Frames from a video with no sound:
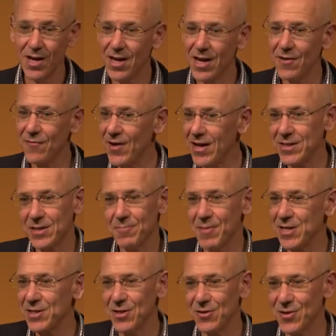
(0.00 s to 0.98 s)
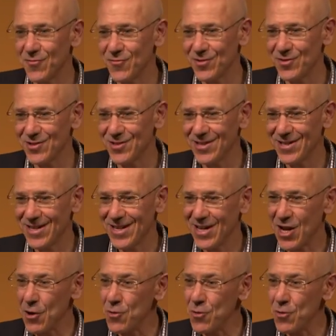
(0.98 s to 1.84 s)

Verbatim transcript: In fact, it makes no difference you know,